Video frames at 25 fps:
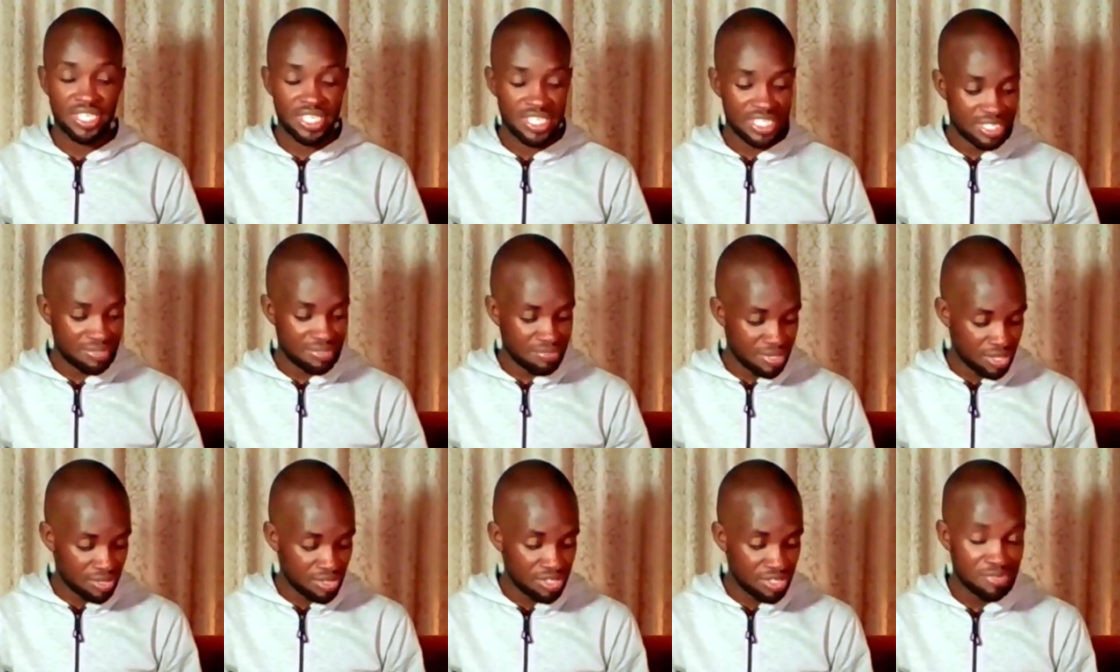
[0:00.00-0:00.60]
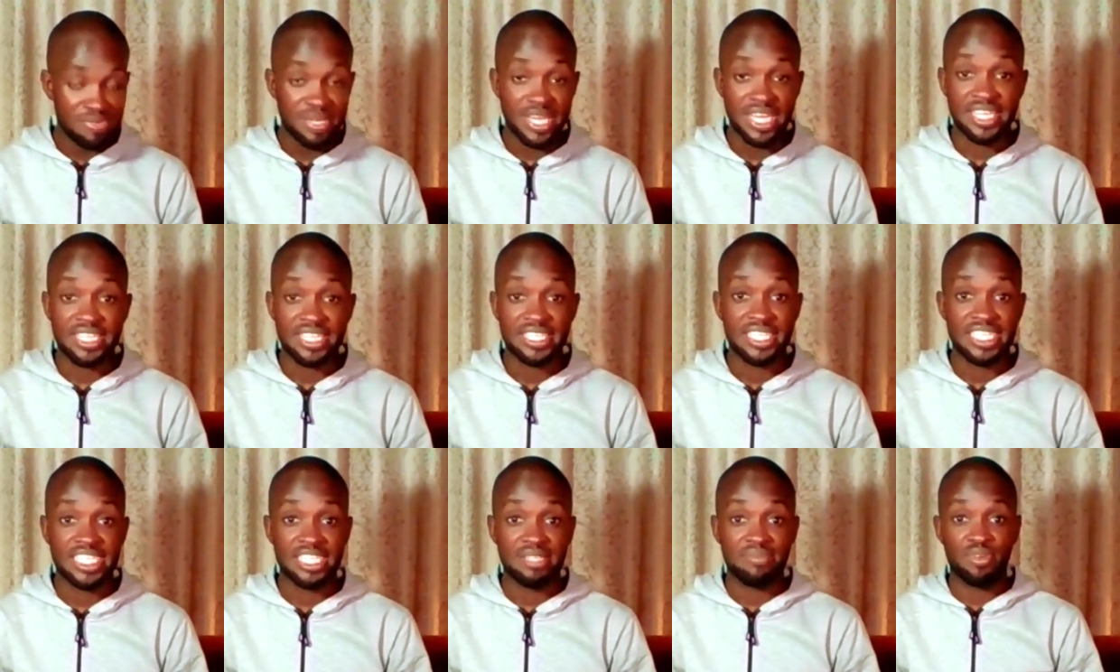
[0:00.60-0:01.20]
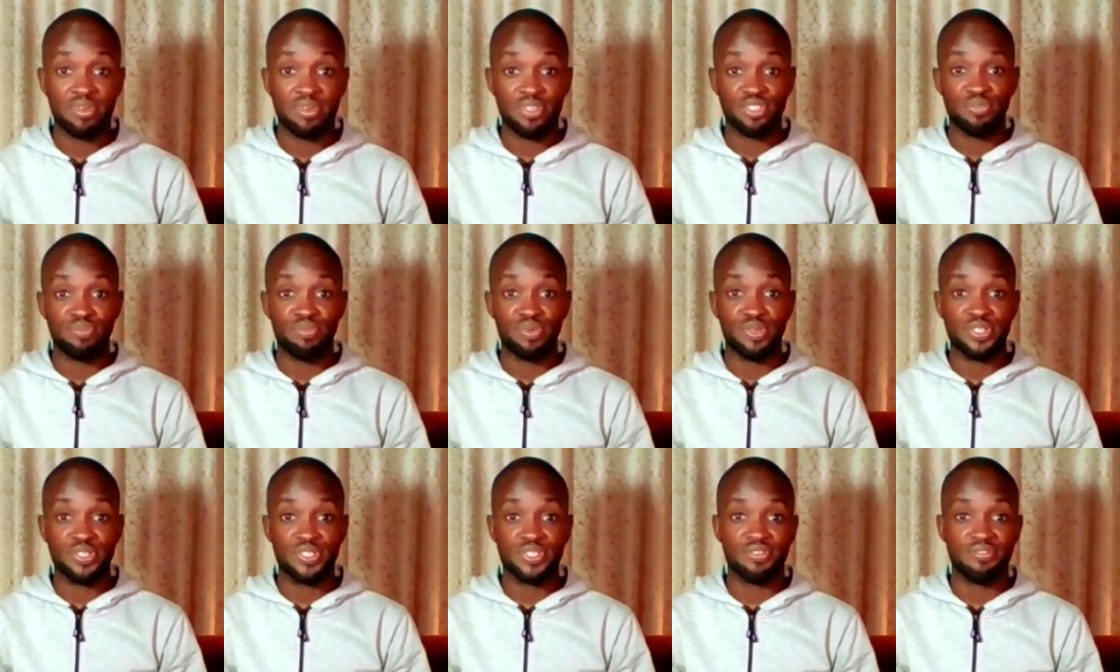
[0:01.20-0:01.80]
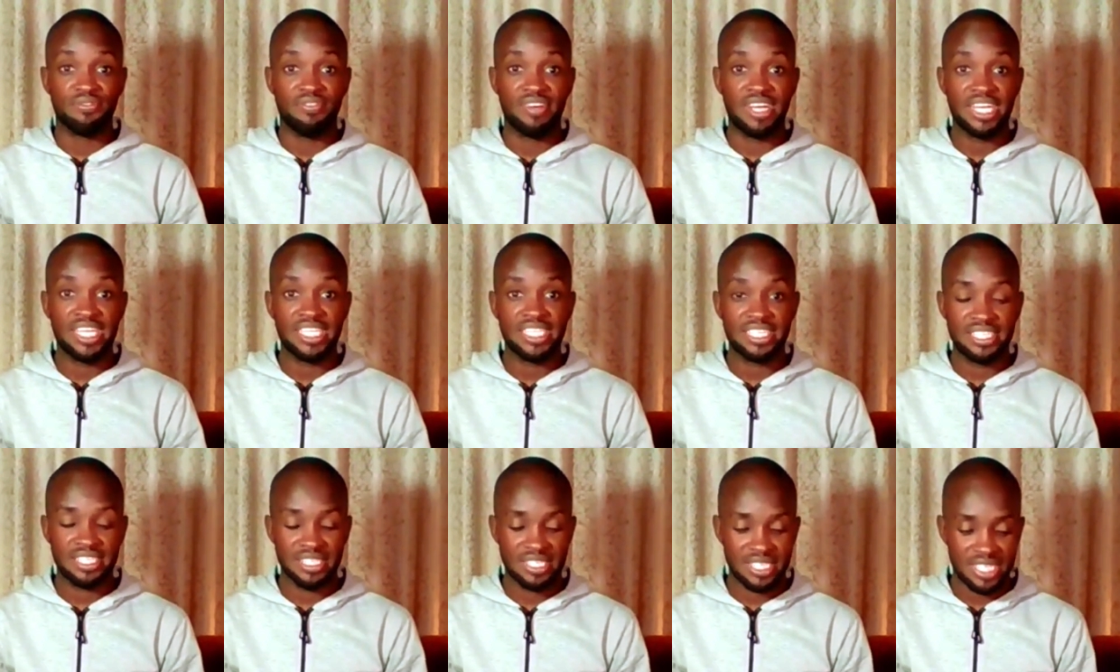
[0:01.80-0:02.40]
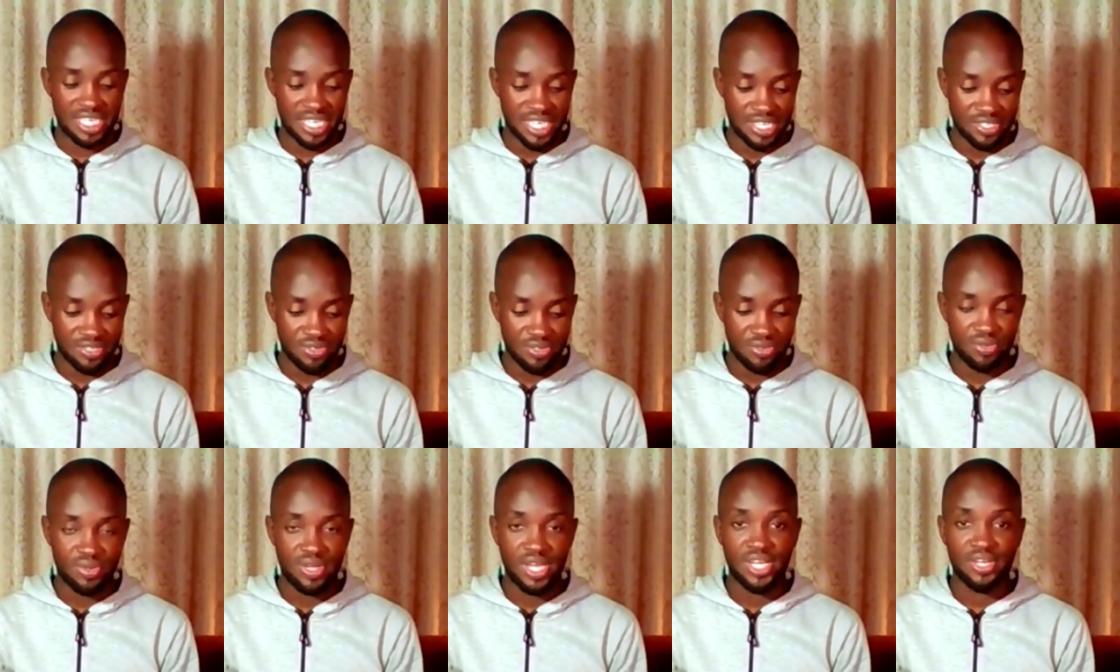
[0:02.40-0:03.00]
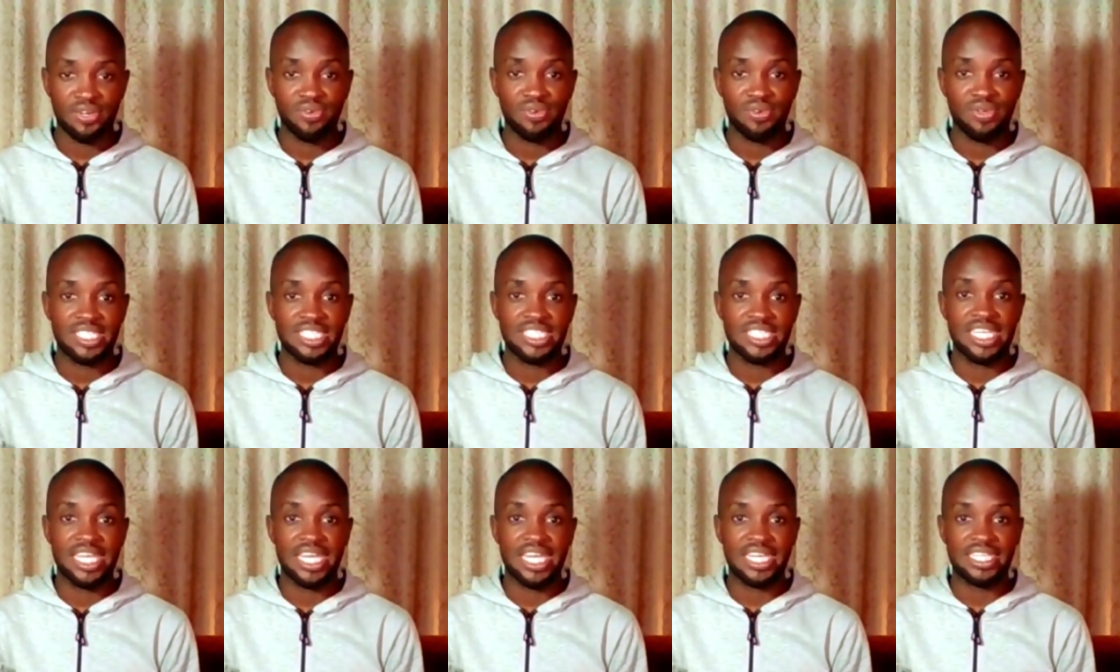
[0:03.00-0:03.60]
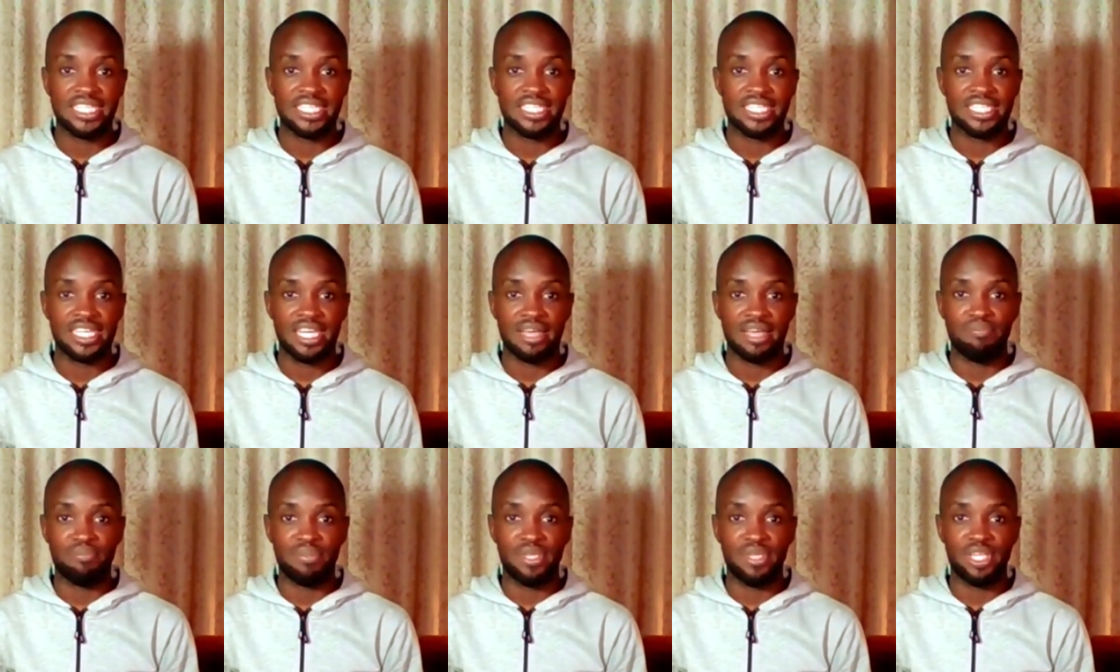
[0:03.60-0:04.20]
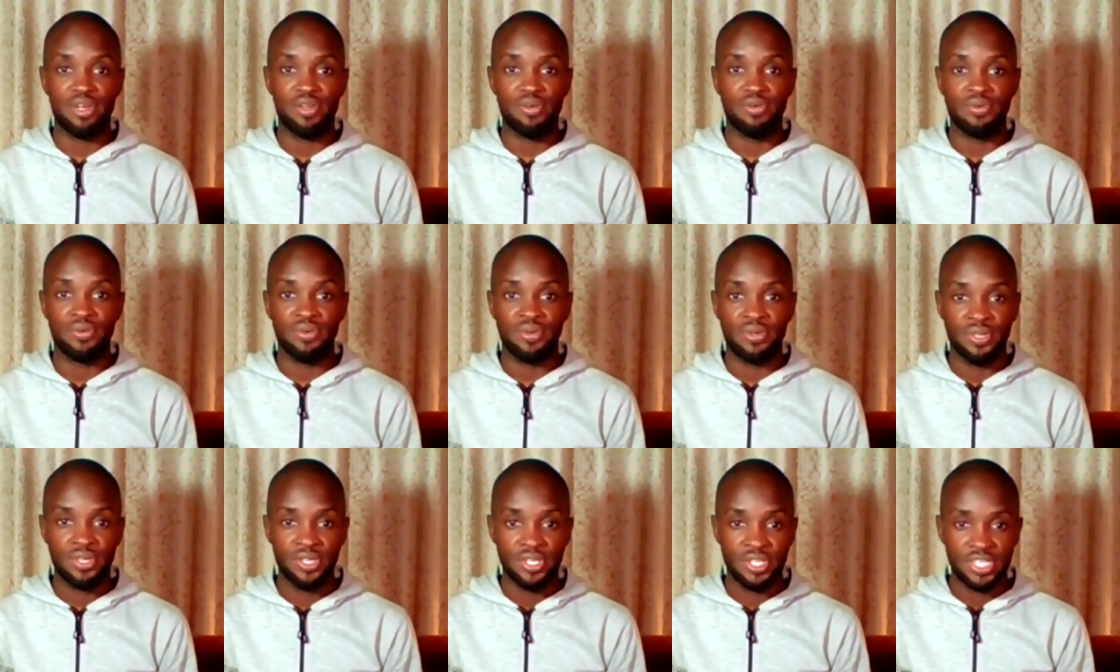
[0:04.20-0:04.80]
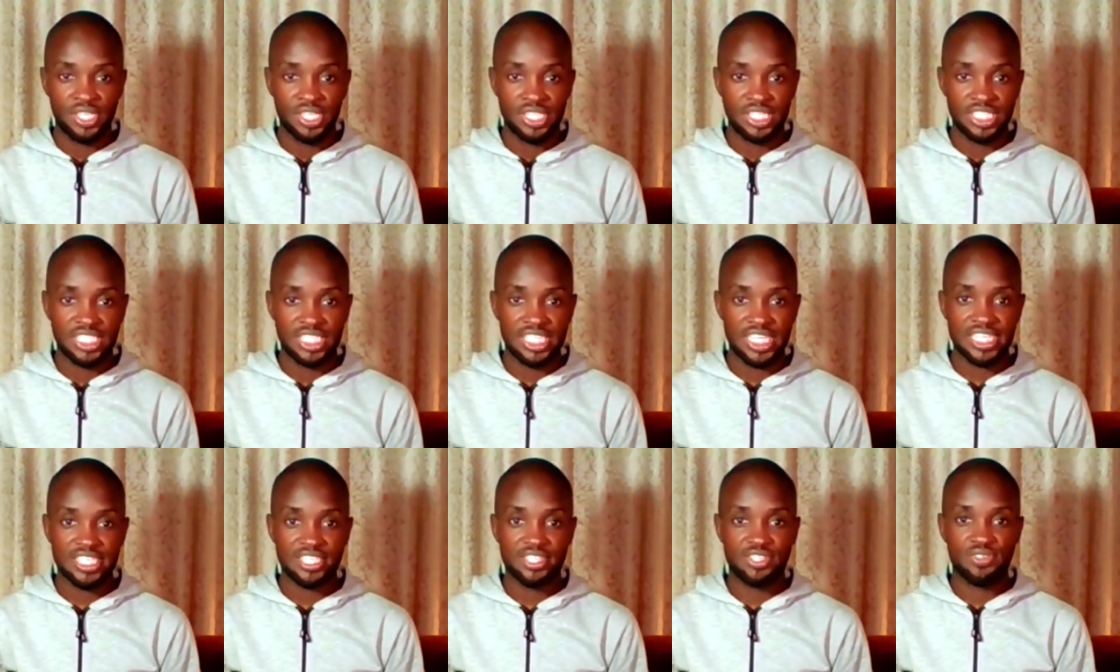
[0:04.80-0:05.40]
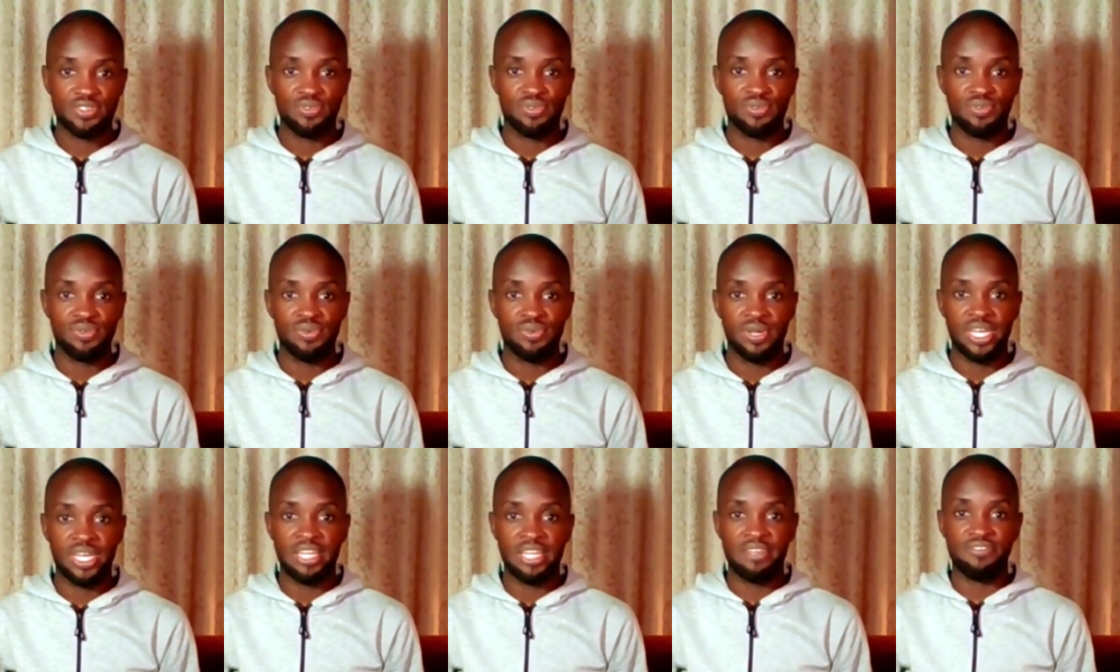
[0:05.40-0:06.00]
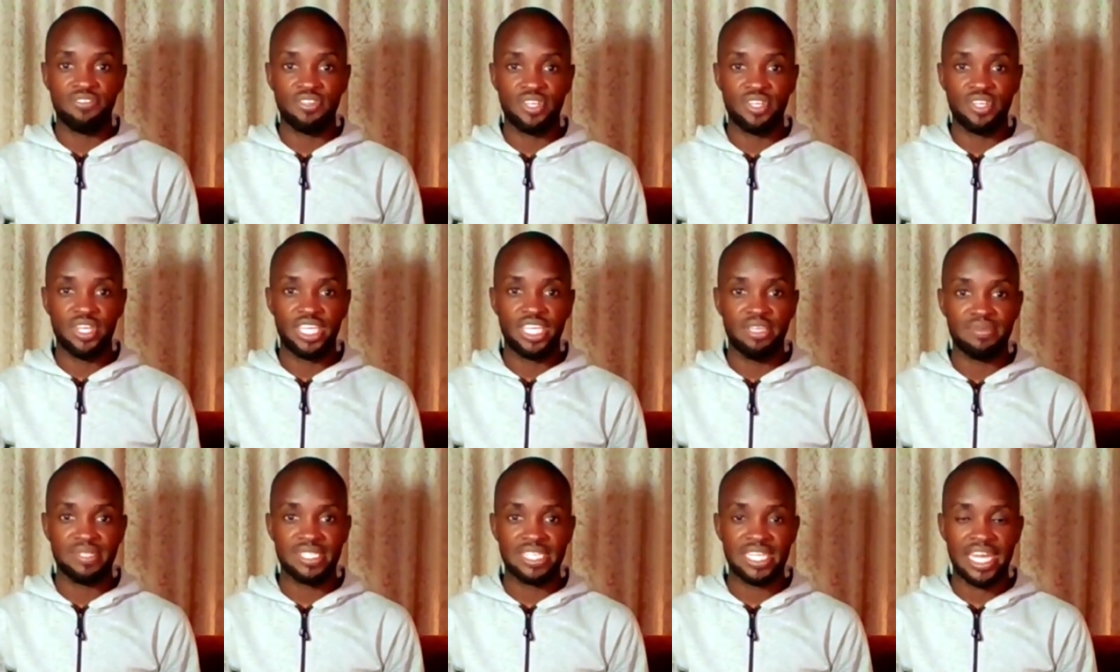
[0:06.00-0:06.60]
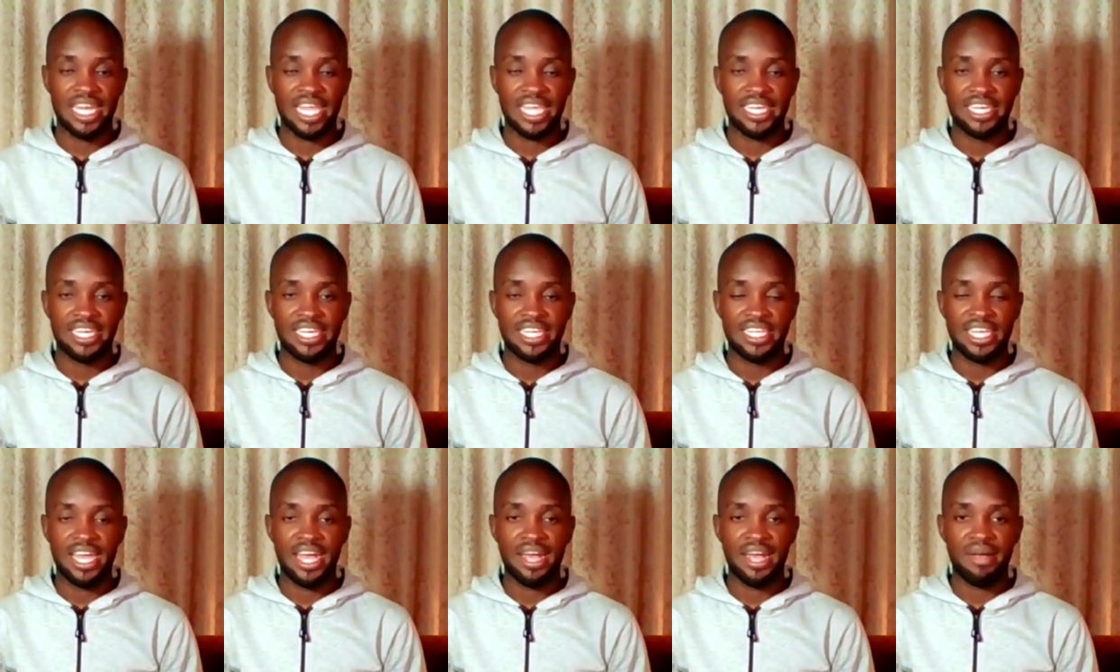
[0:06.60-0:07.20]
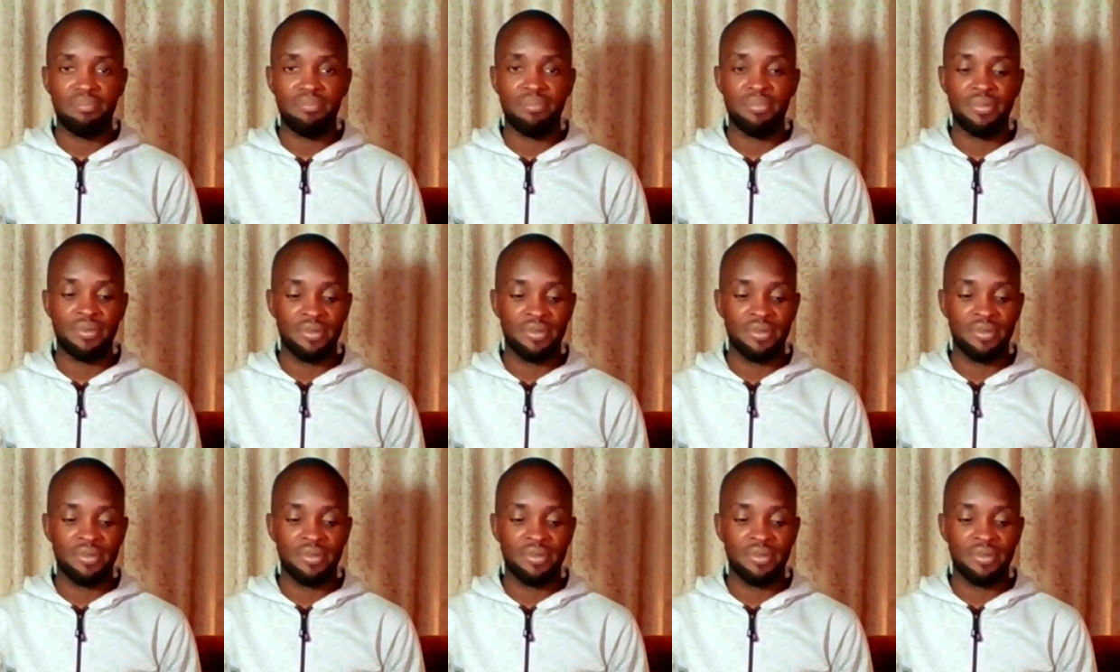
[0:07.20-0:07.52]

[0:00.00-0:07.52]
This may not be accessible to most of us, uh, so you can always get a pillow just to lift your hips slightly up,